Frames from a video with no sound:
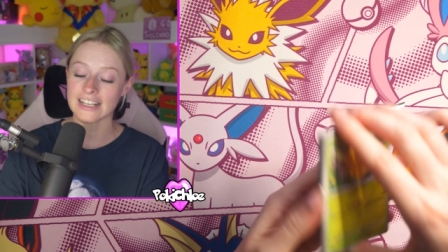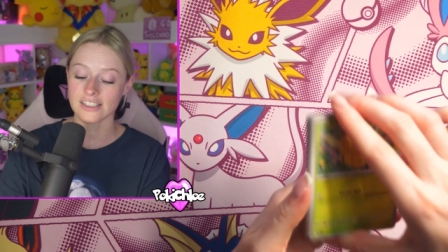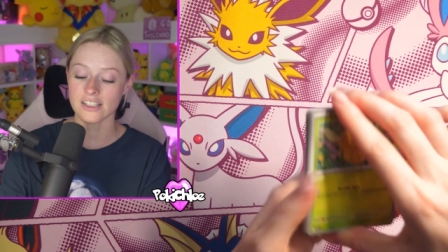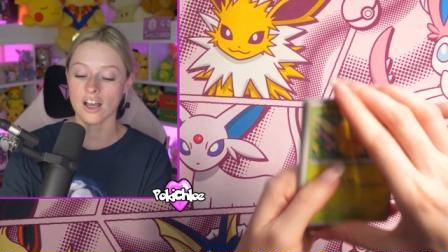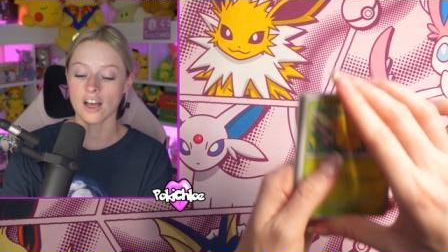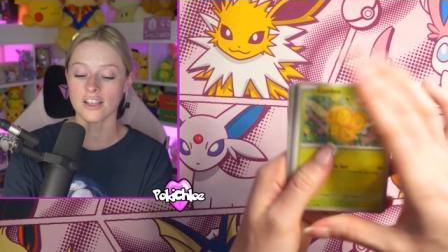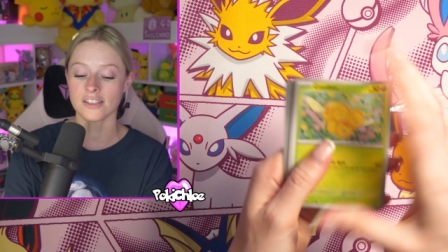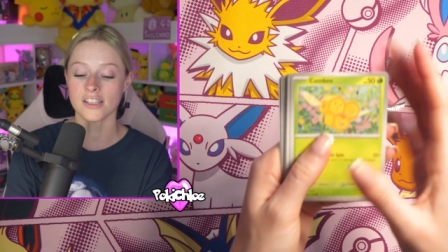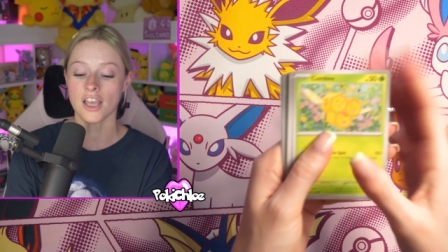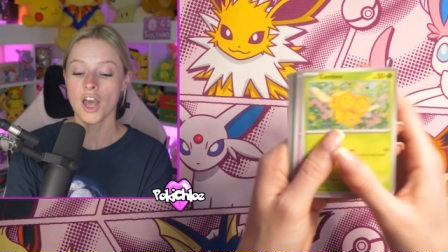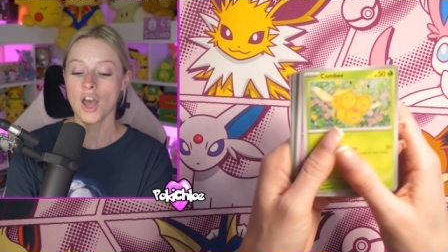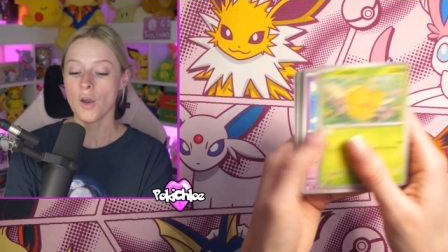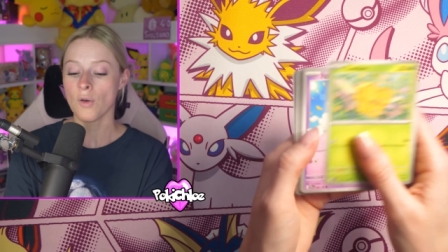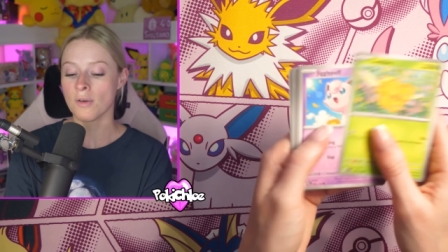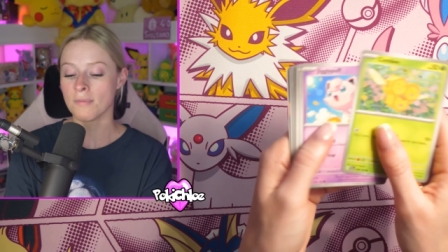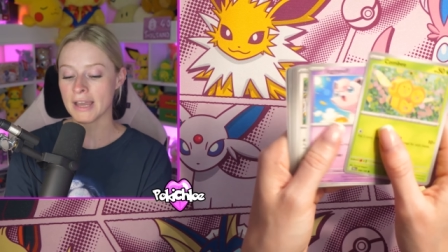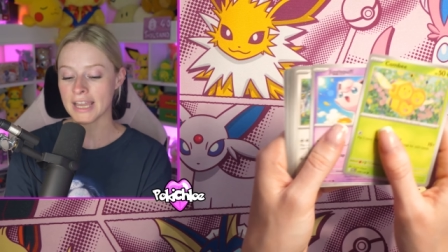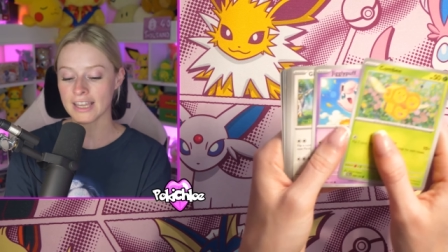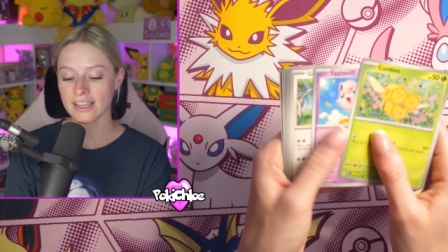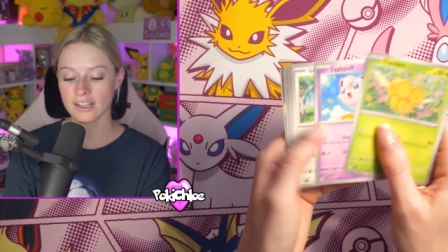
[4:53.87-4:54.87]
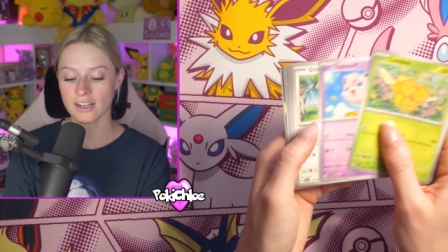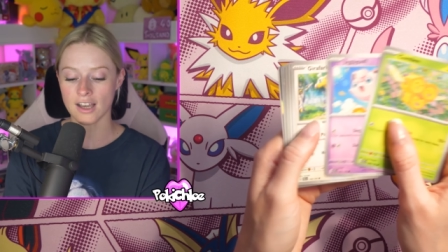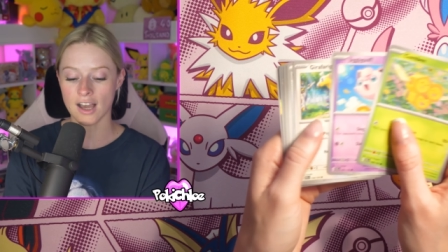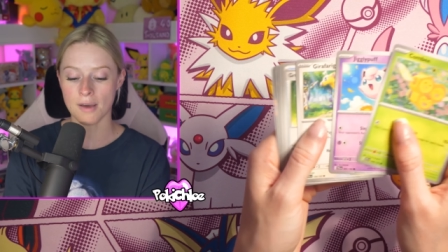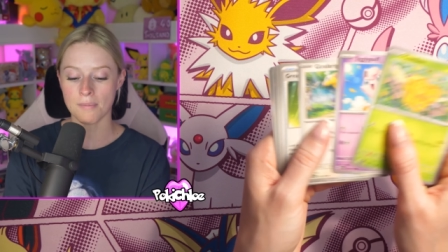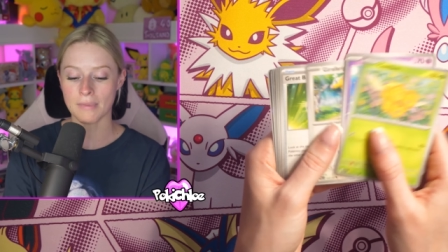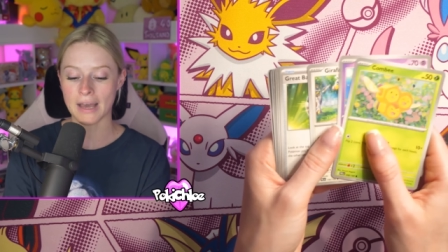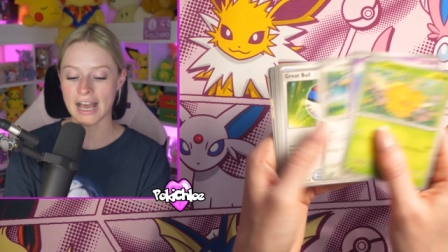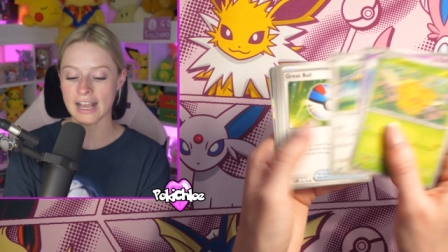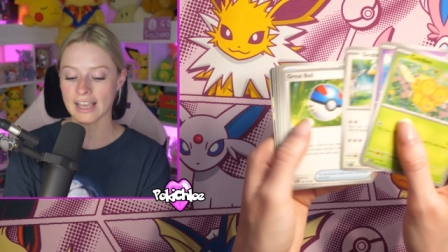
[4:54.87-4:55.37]
cards were making a
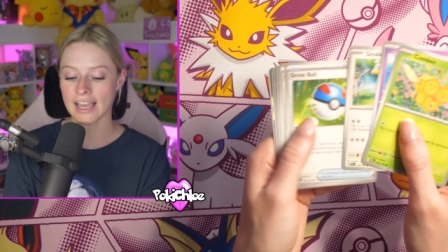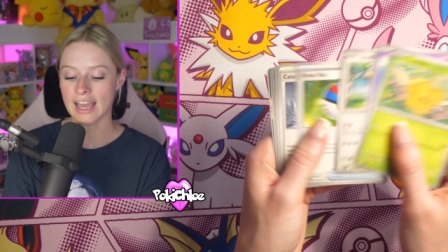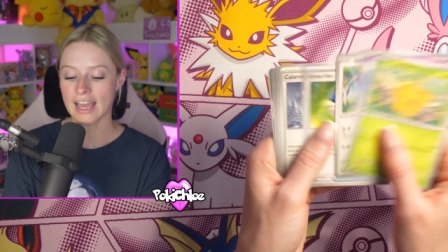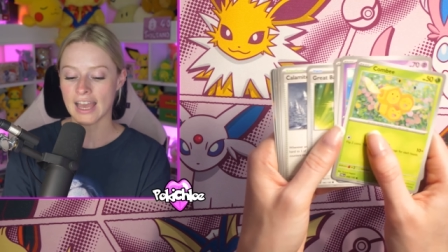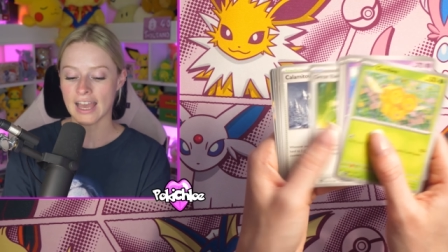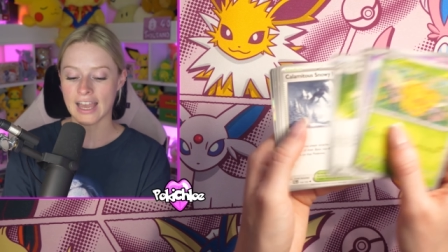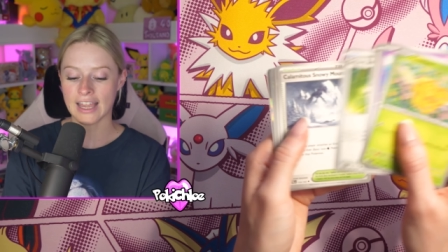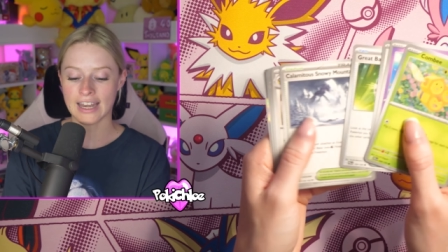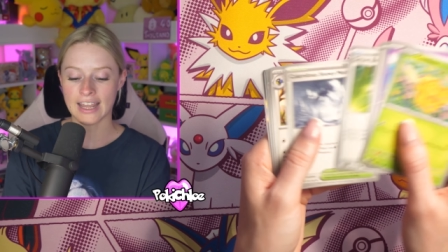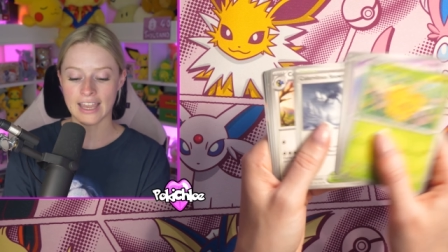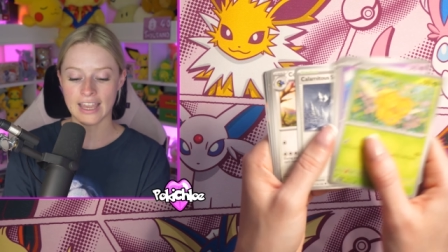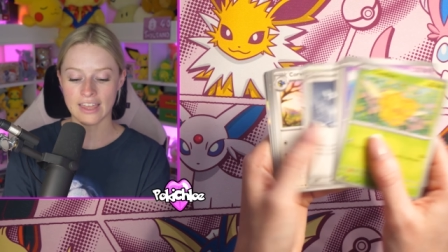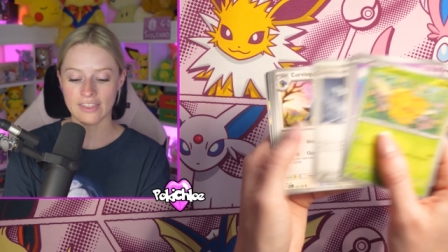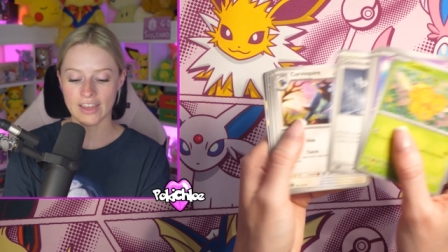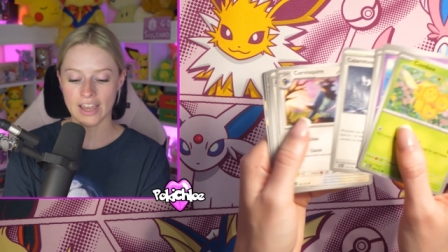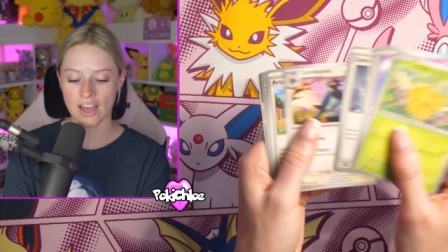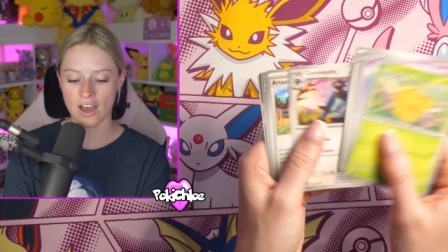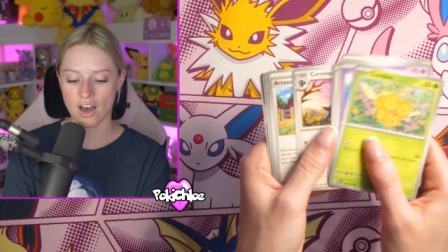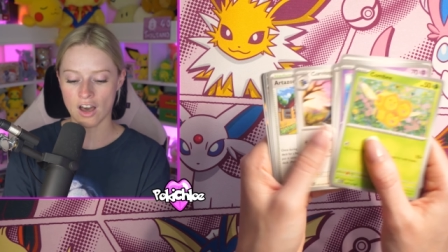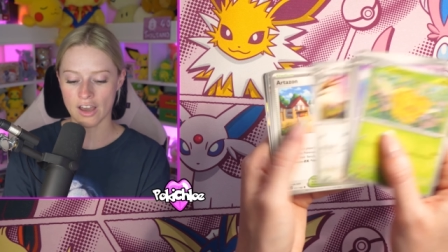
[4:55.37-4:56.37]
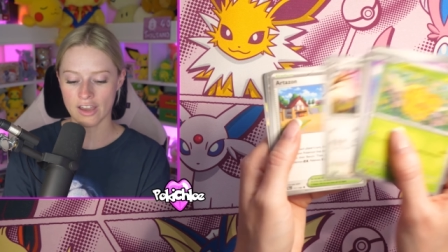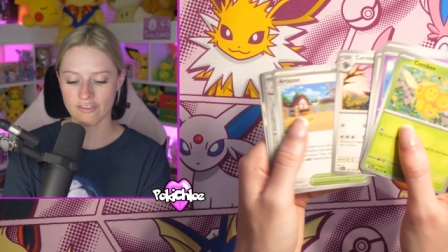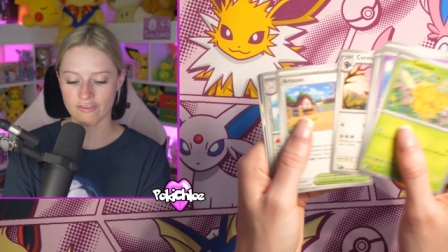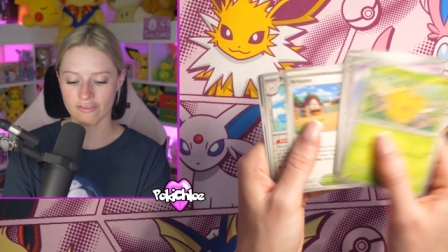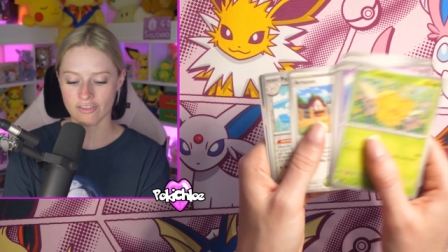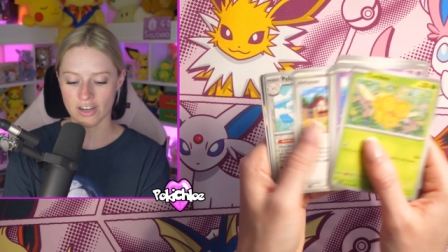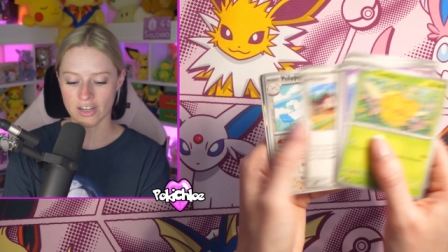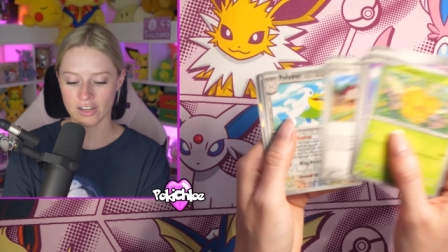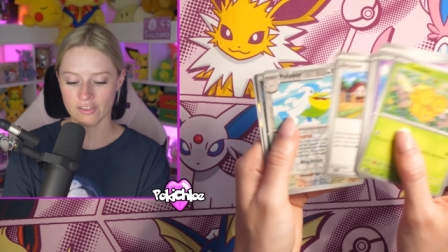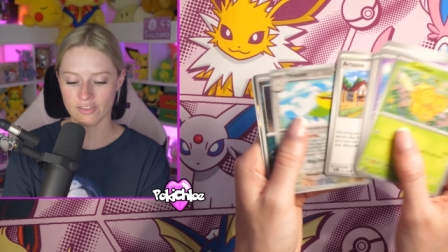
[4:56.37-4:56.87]
comeback, and here they are in
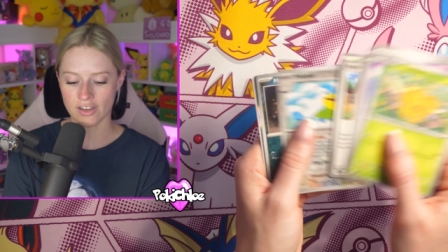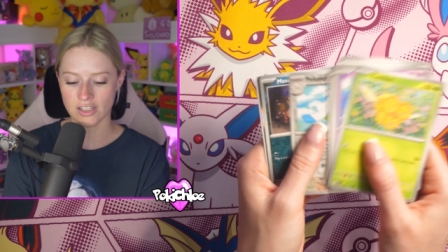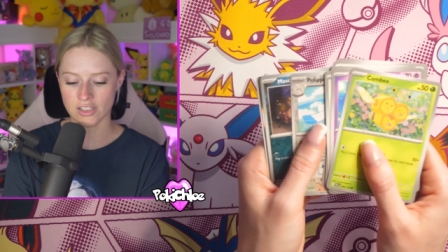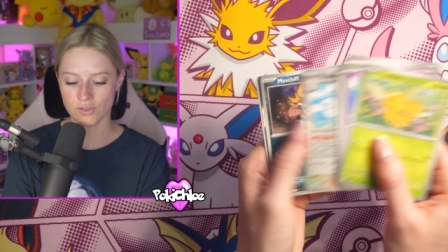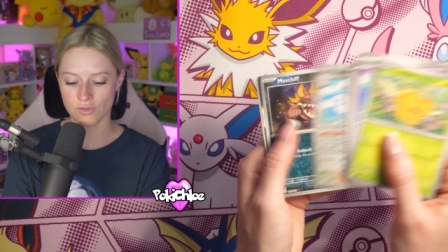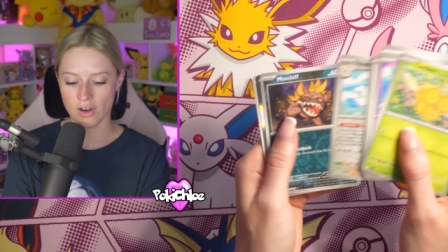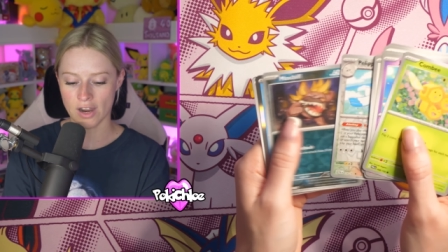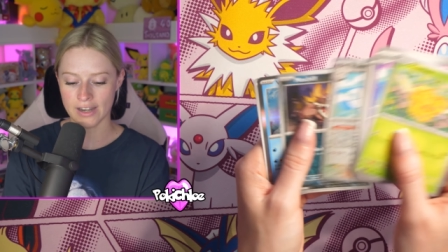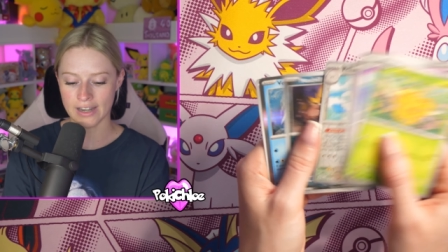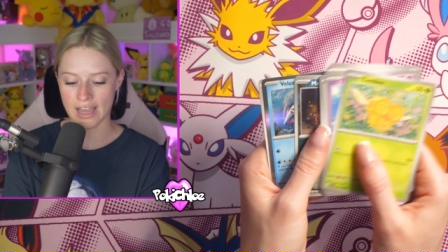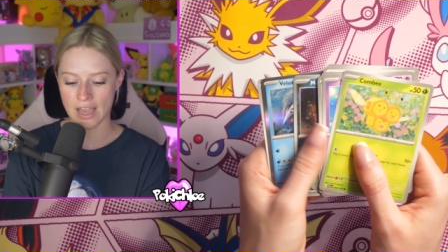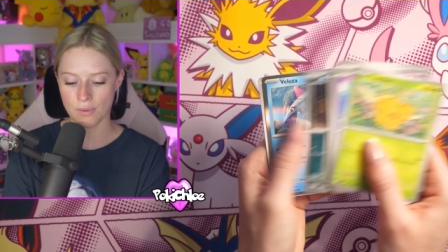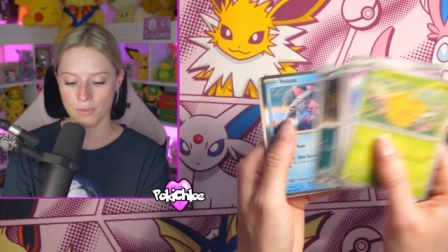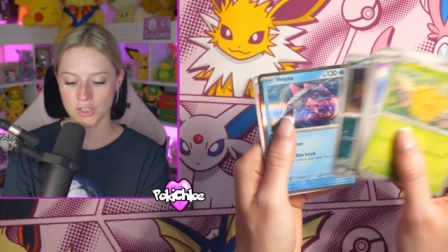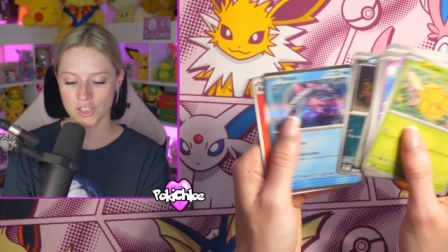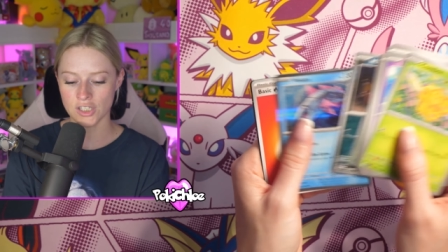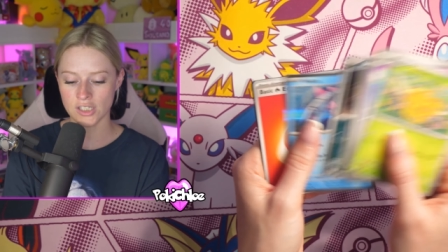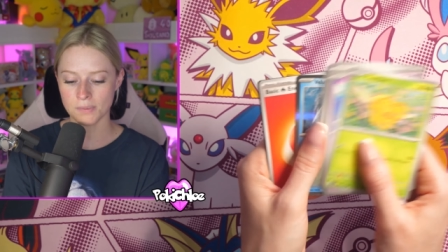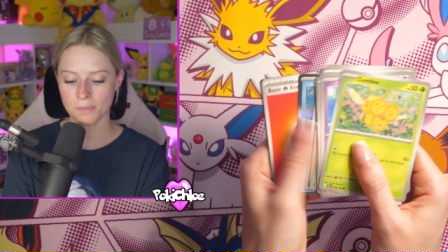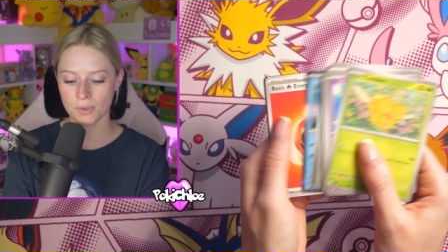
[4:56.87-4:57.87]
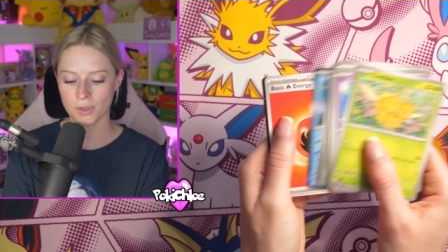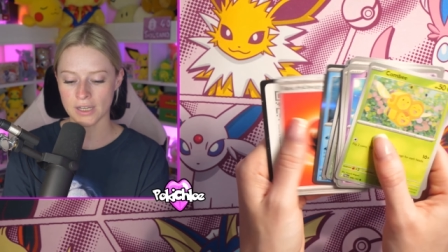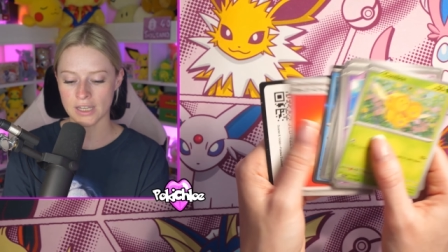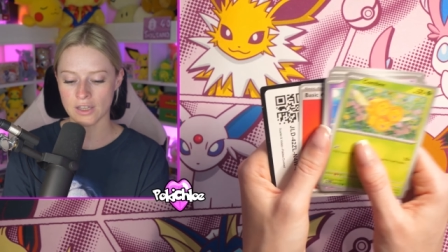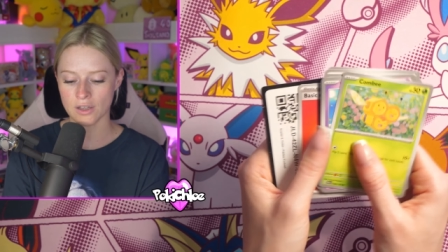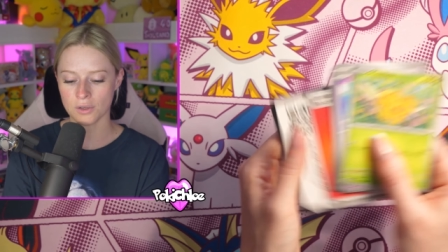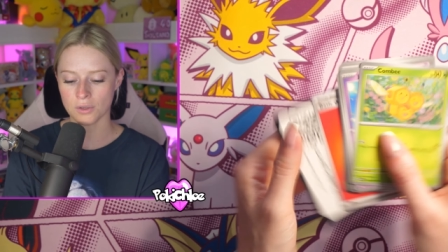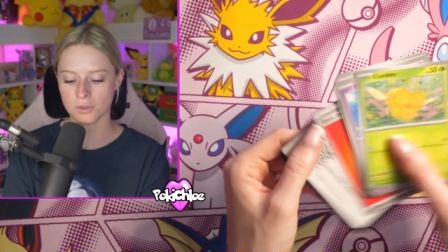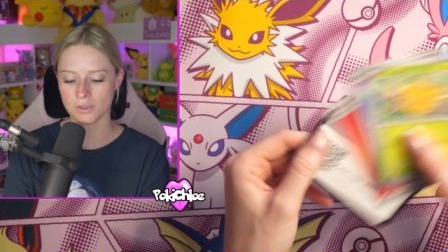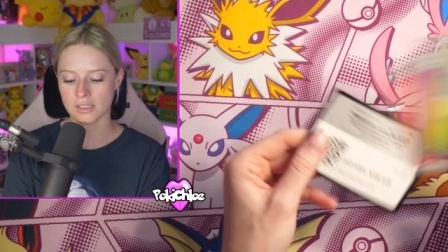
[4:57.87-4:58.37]
front of us right now, which is pretty
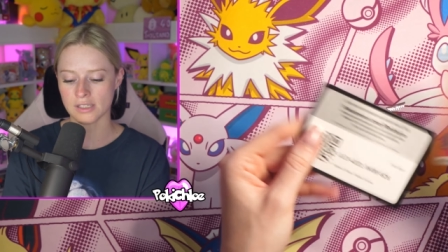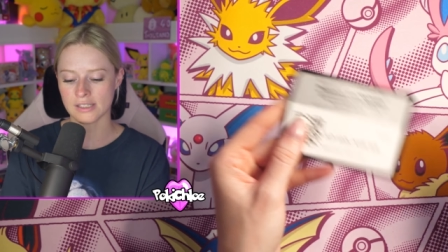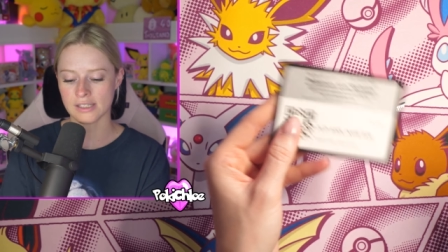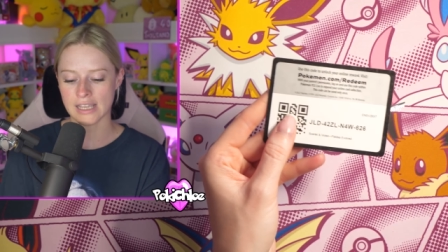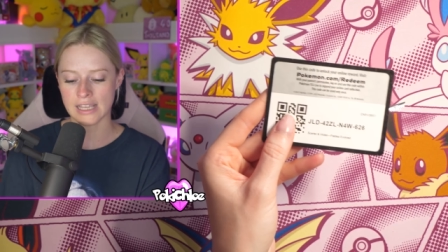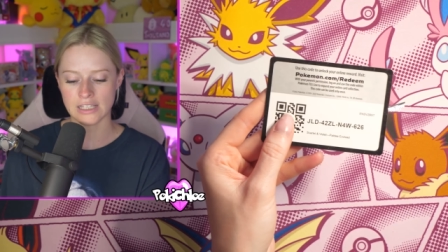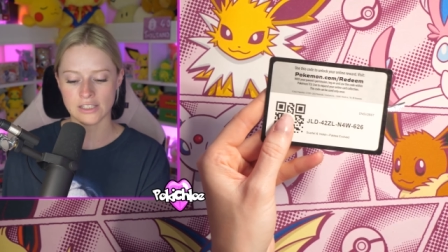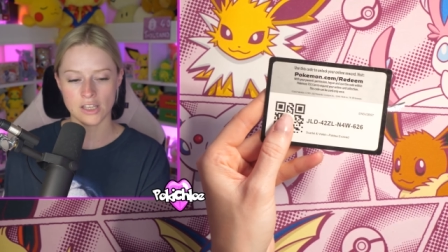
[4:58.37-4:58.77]
cool to see.